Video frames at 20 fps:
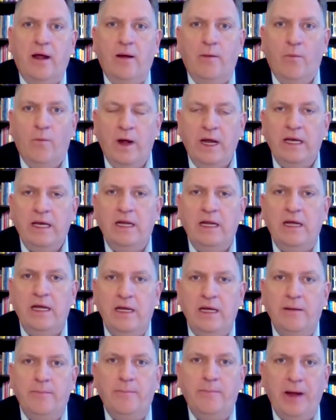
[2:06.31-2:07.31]
when
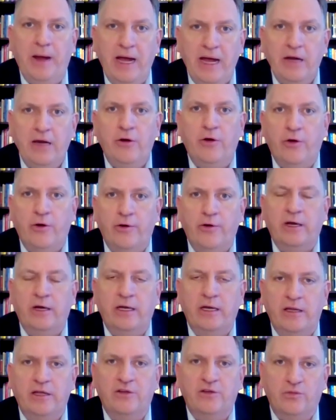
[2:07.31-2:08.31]
he paid her
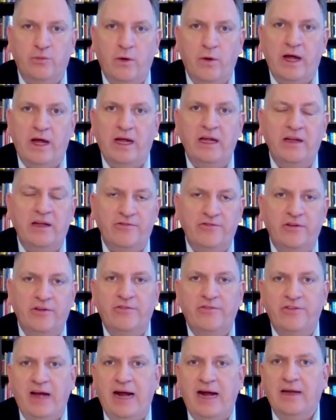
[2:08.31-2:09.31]
in this way, if
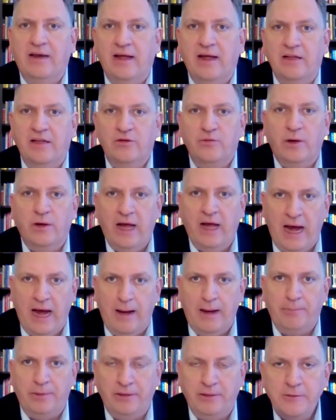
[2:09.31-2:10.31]
in fact that's what
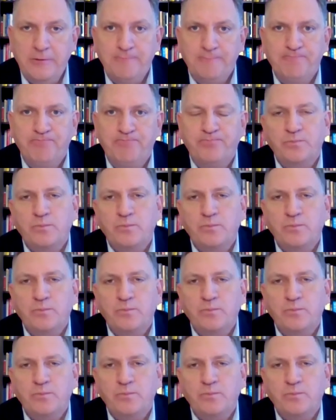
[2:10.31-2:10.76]
happened,